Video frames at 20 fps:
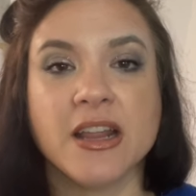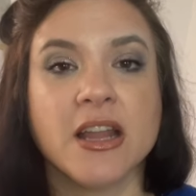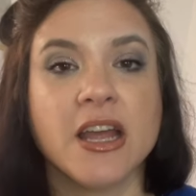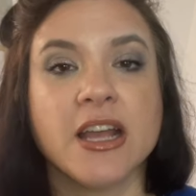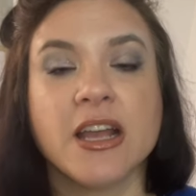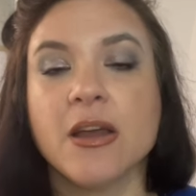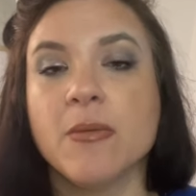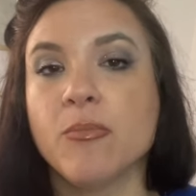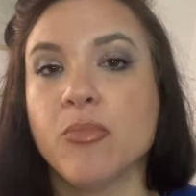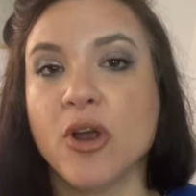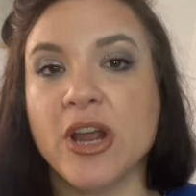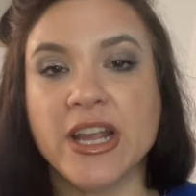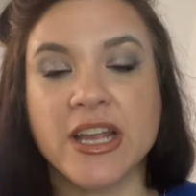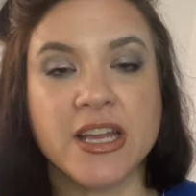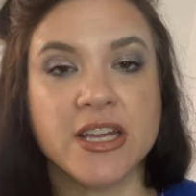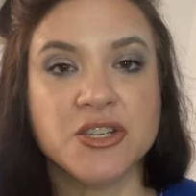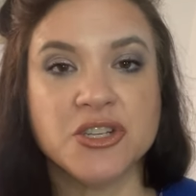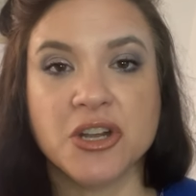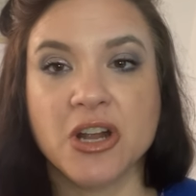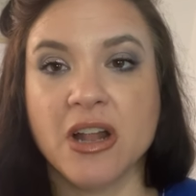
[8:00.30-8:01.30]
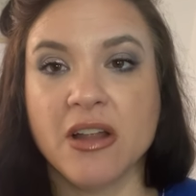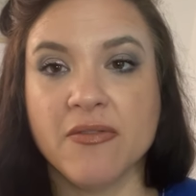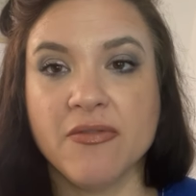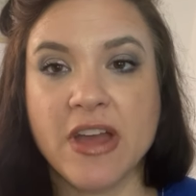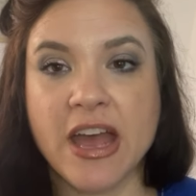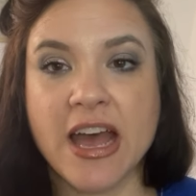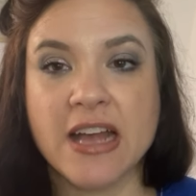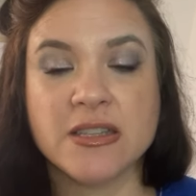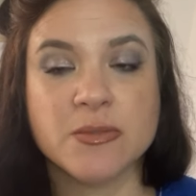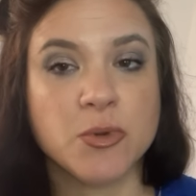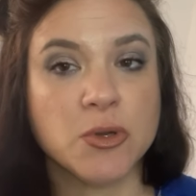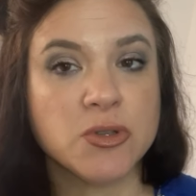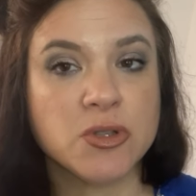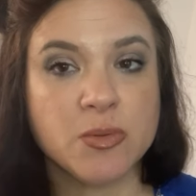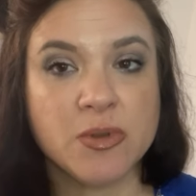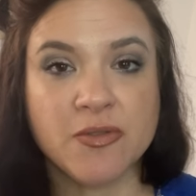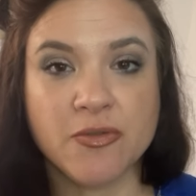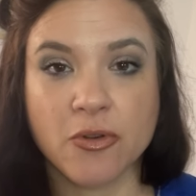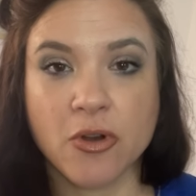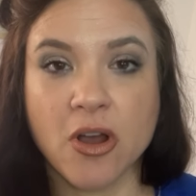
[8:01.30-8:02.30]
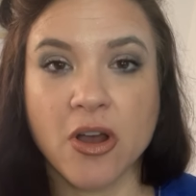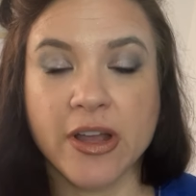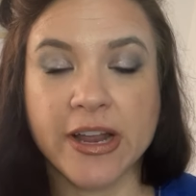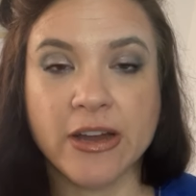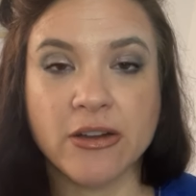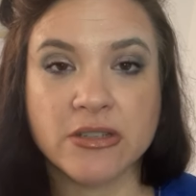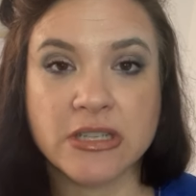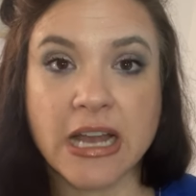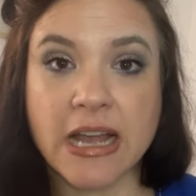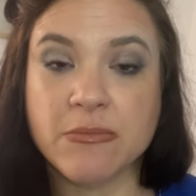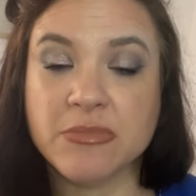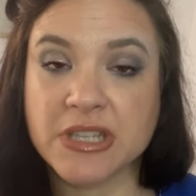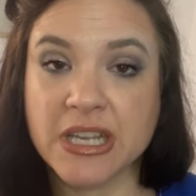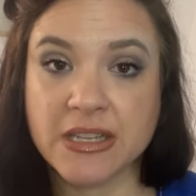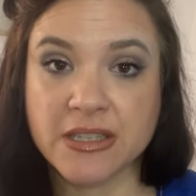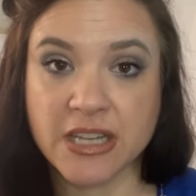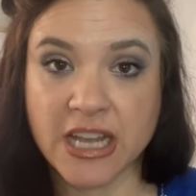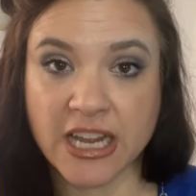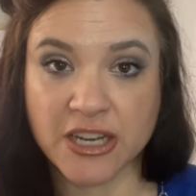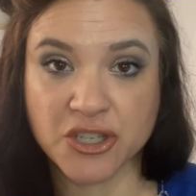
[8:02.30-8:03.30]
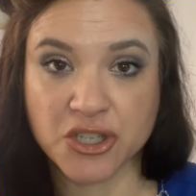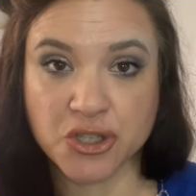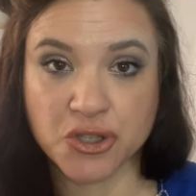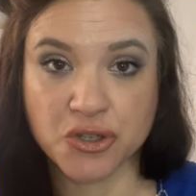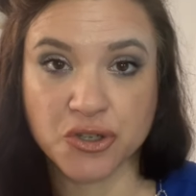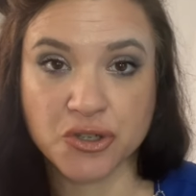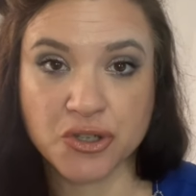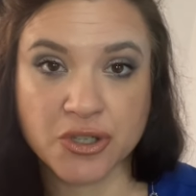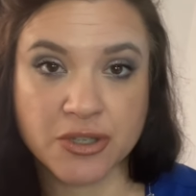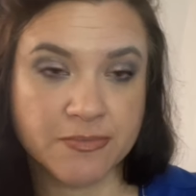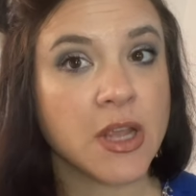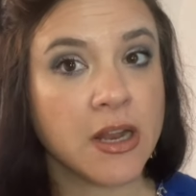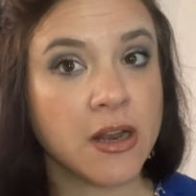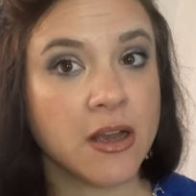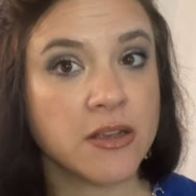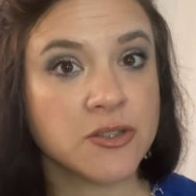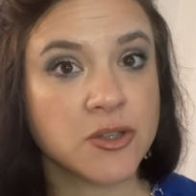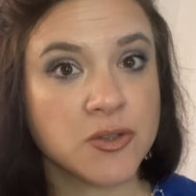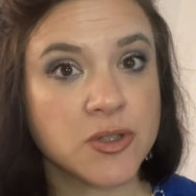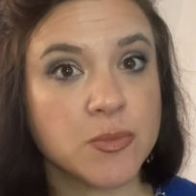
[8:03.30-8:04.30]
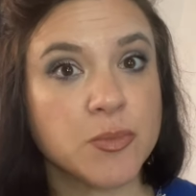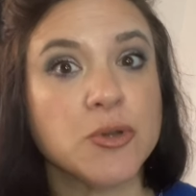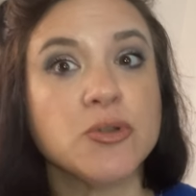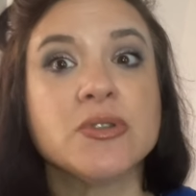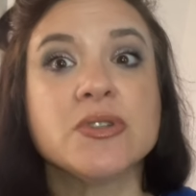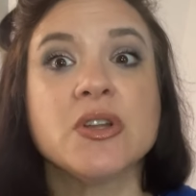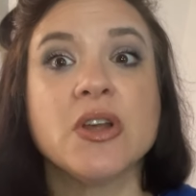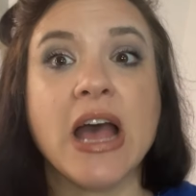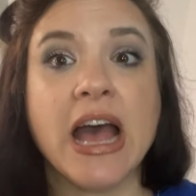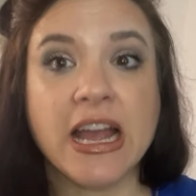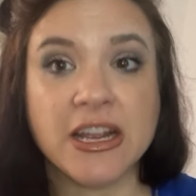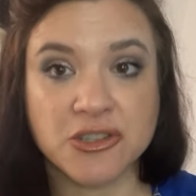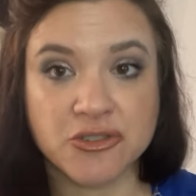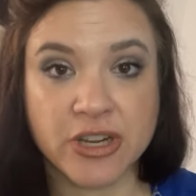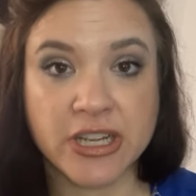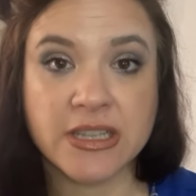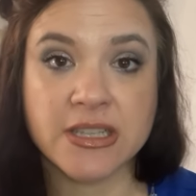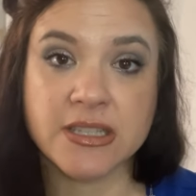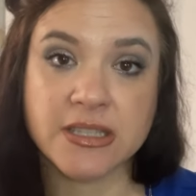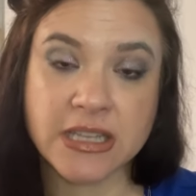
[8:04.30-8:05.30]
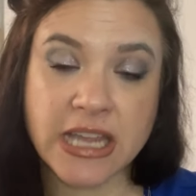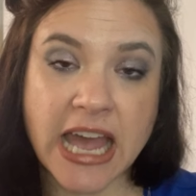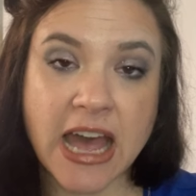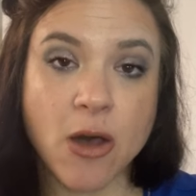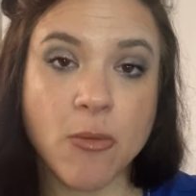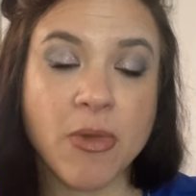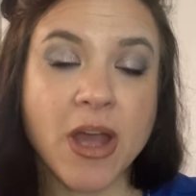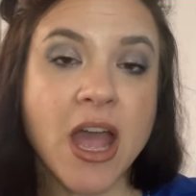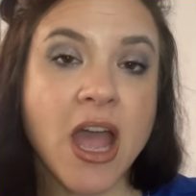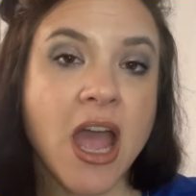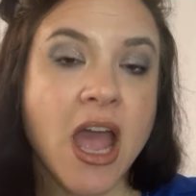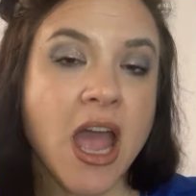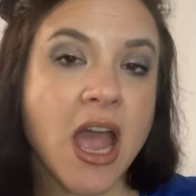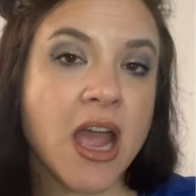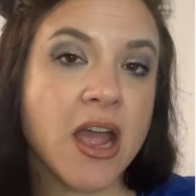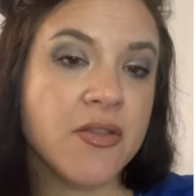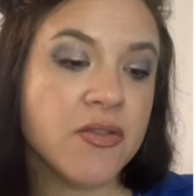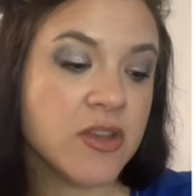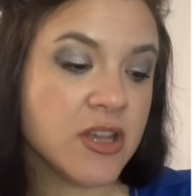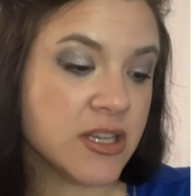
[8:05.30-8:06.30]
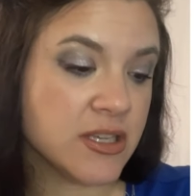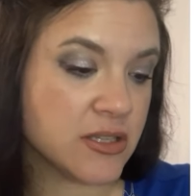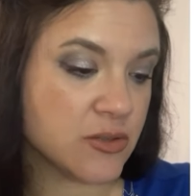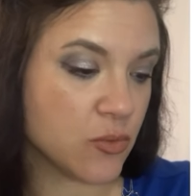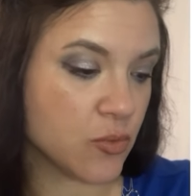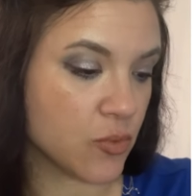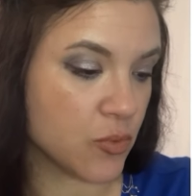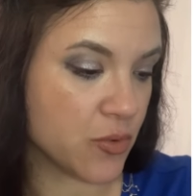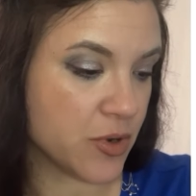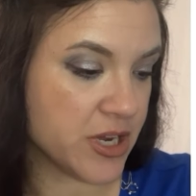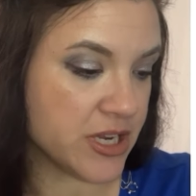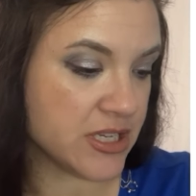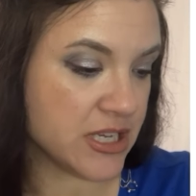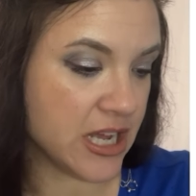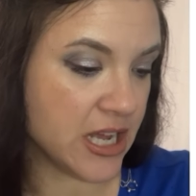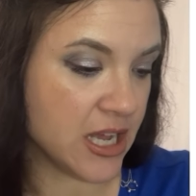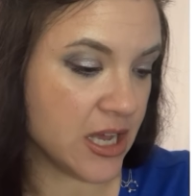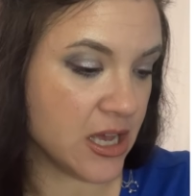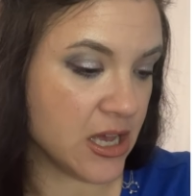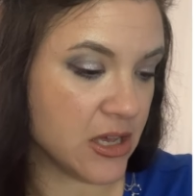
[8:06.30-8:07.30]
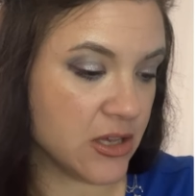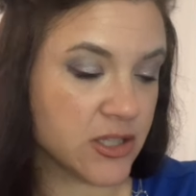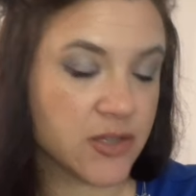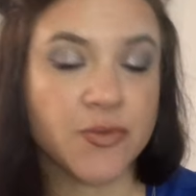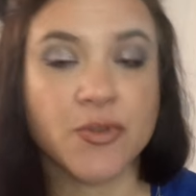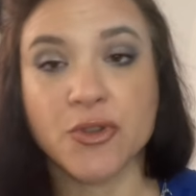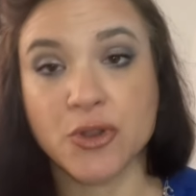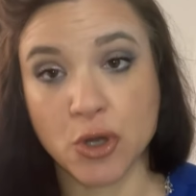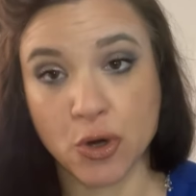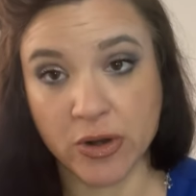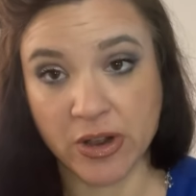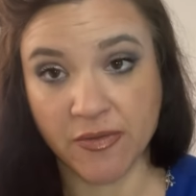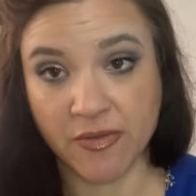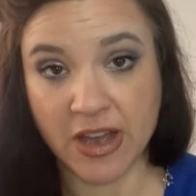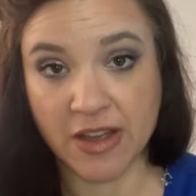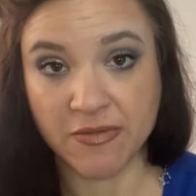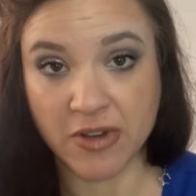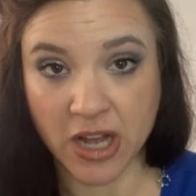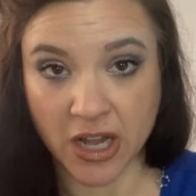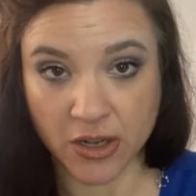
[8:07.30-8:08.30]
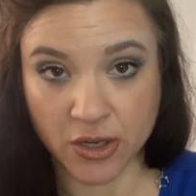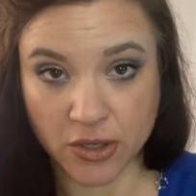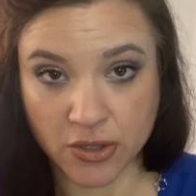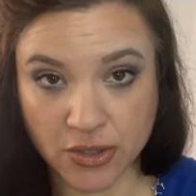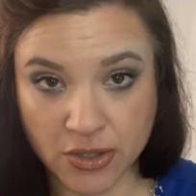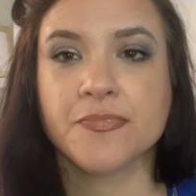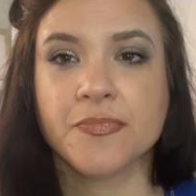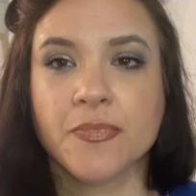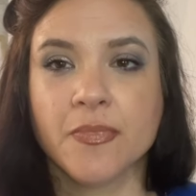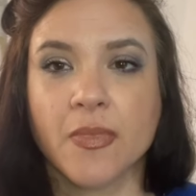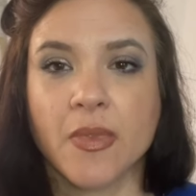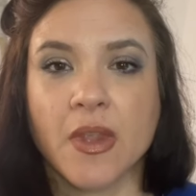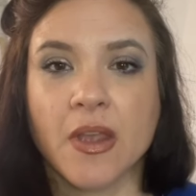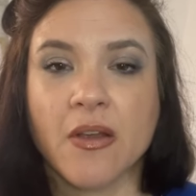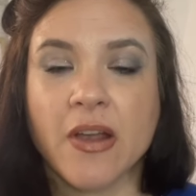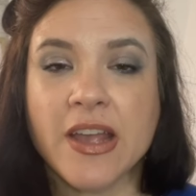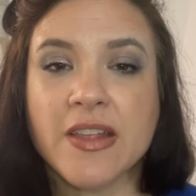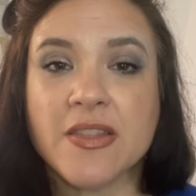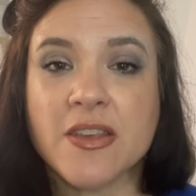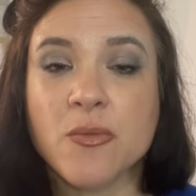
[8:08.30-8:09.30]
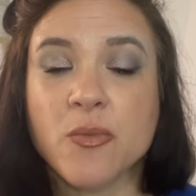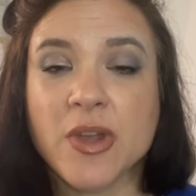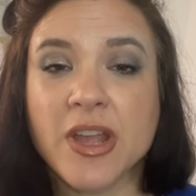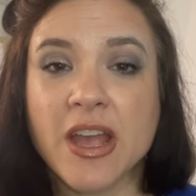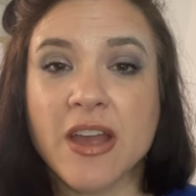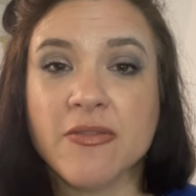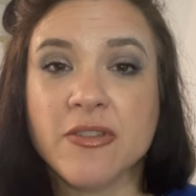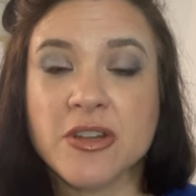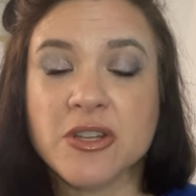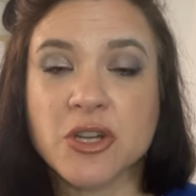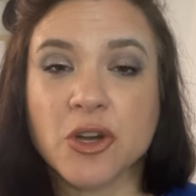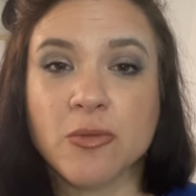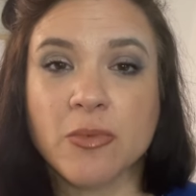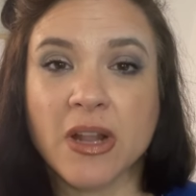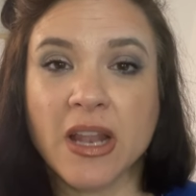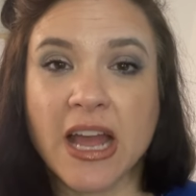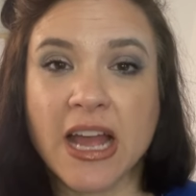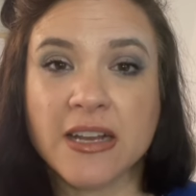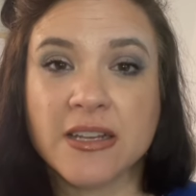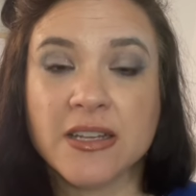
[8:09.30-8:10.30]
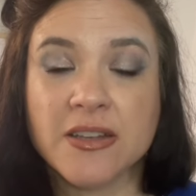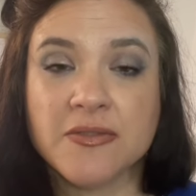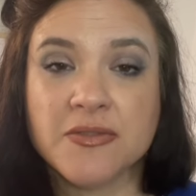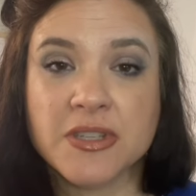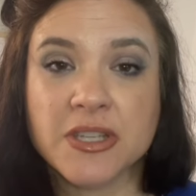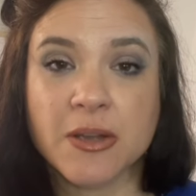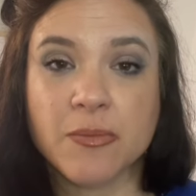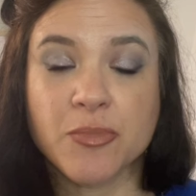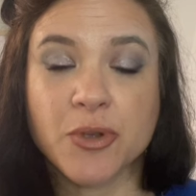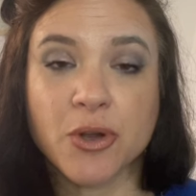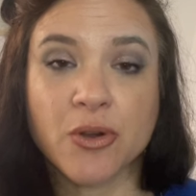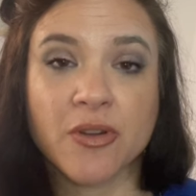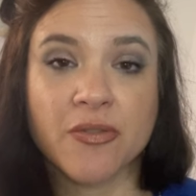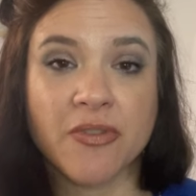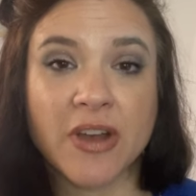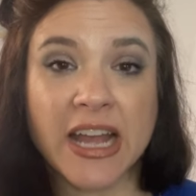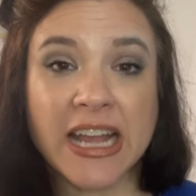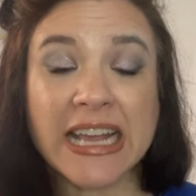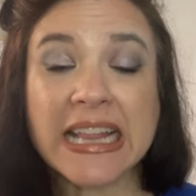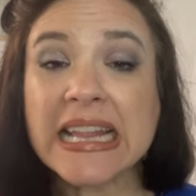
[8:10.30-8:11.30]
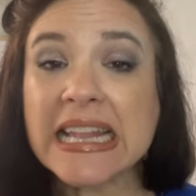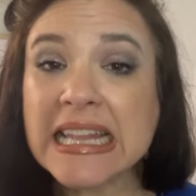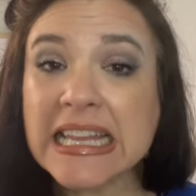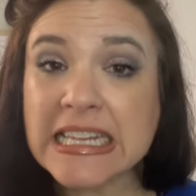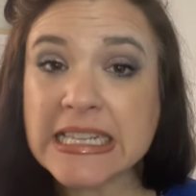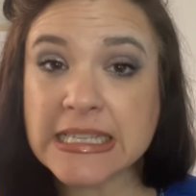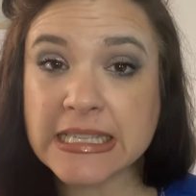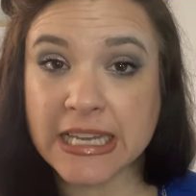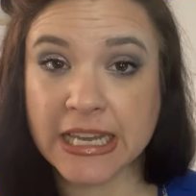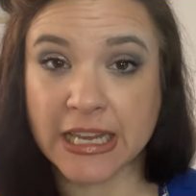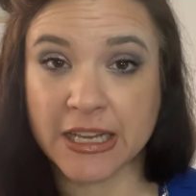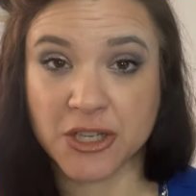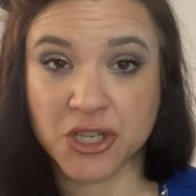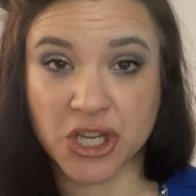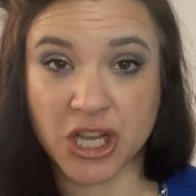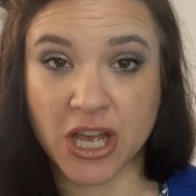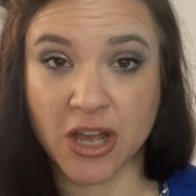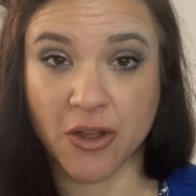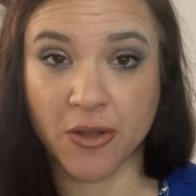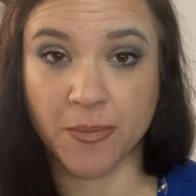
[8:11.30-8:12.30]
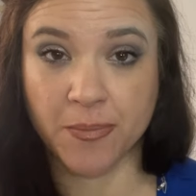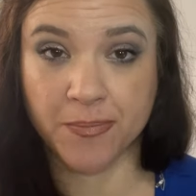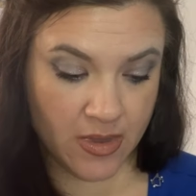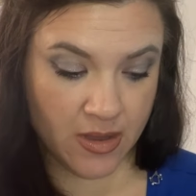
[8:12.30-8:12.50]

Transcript: like breakage and all of that. It's supposed to be for all hair types and textures and also supposed to hydrate the scalp. And this retails for $35. All right, then we have the Dermalactives Purifying Cleansing Gel.